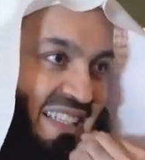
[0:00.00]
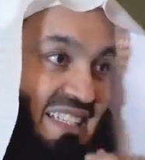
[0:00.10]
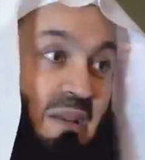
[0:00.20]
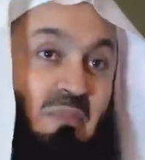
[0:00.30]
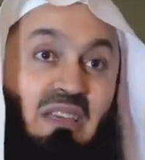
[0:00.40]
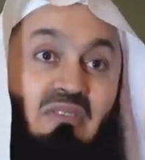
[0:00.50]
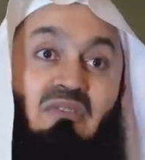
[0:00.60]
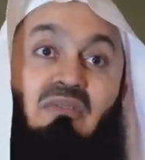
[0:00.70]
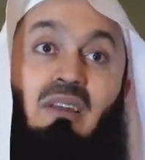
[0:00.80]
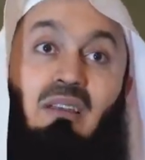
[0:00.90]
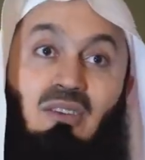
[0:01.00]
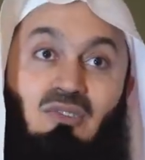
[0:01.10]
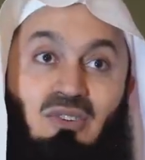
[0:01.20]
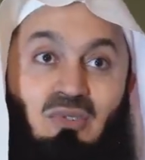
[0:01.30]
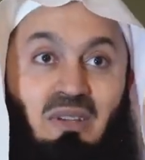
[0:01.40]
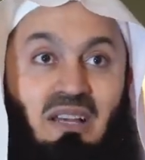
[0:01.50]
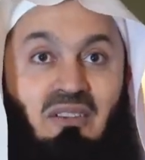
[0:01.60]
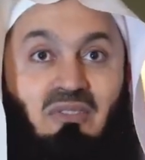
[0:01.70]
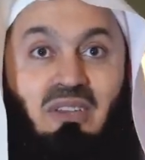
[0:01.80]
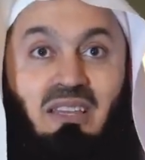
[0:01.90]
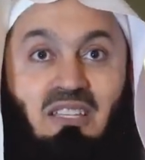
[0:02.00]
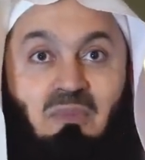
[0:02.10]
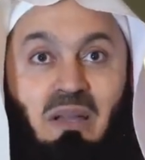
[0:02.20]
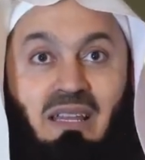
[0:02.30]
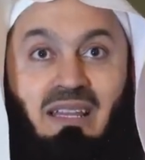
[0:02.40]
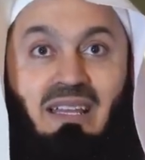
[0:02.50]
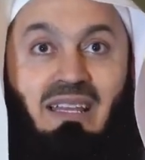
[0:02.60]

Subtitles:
Some give an extra 2.5. Okay, that's mine.